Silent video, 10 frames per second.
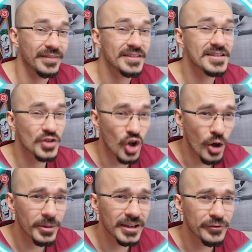And this is
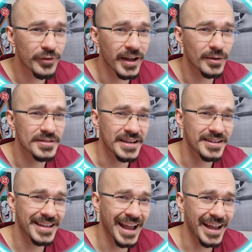commonly found
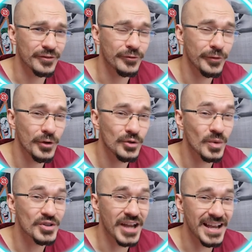in canned food,
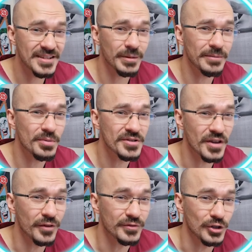which hasn't been
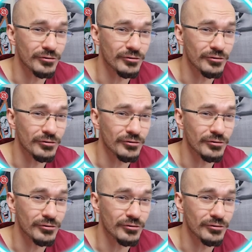preserved